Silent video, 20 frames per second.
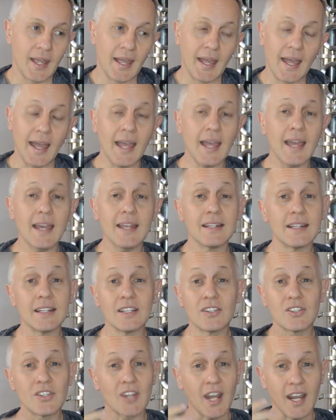And
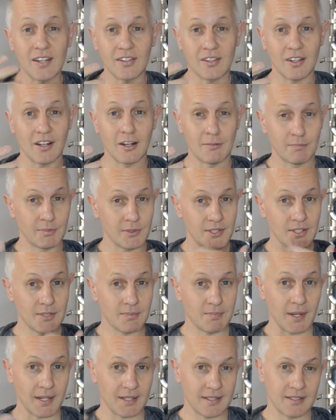it changed our
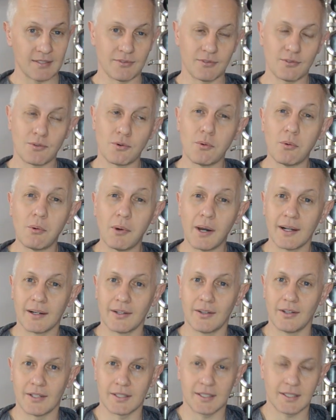perspective quite a
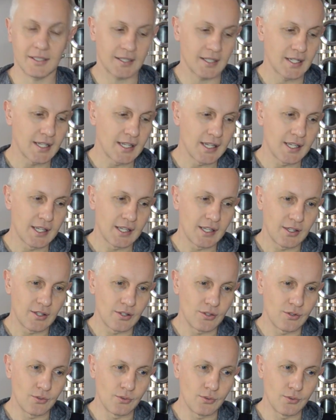lot.
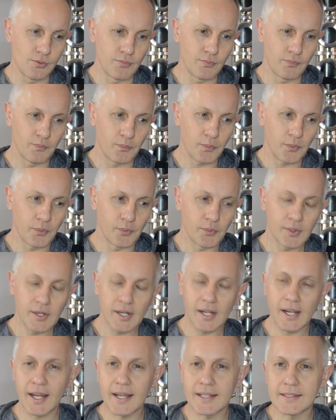You
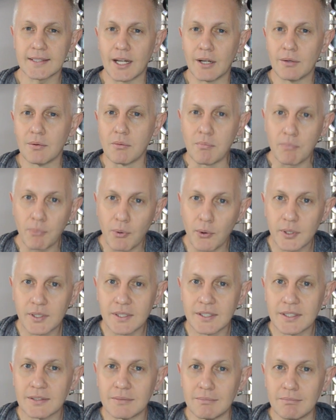realize how
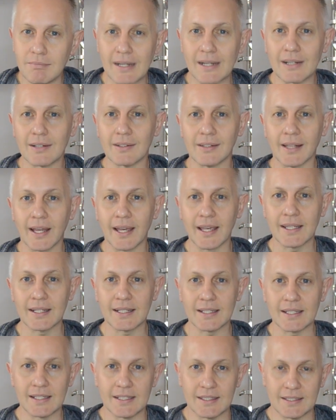important medical
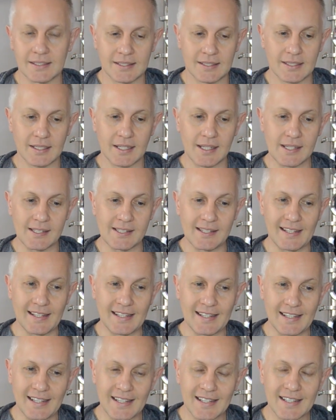aid is
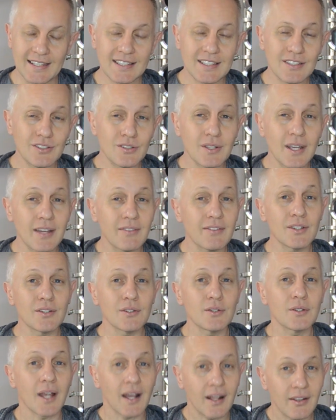and to have a
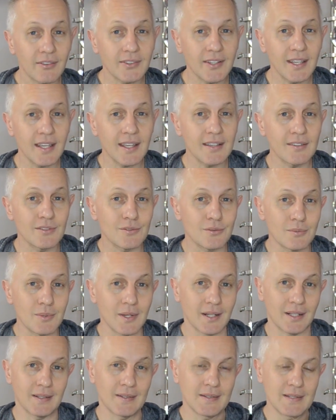good healthcare as
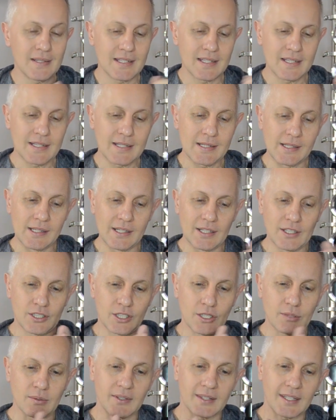well.
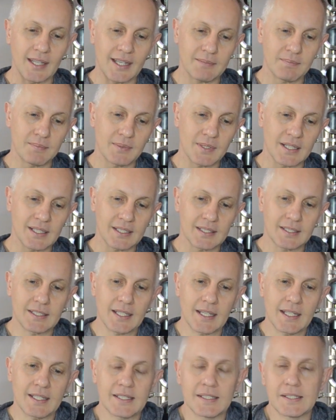So with that being
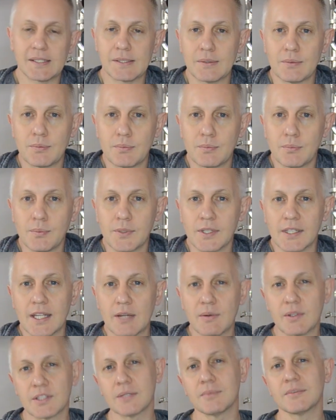said, there
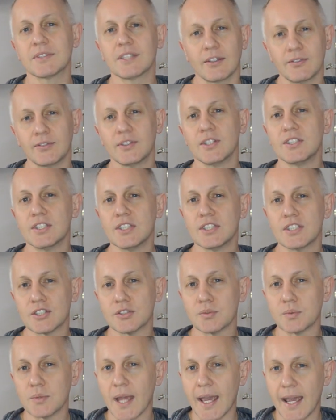were some tough
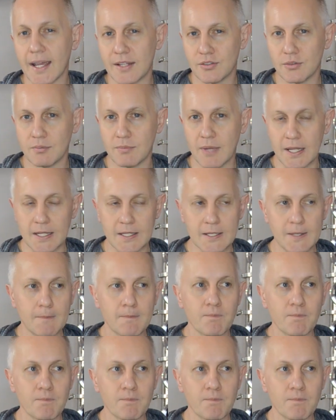decisions we had to make.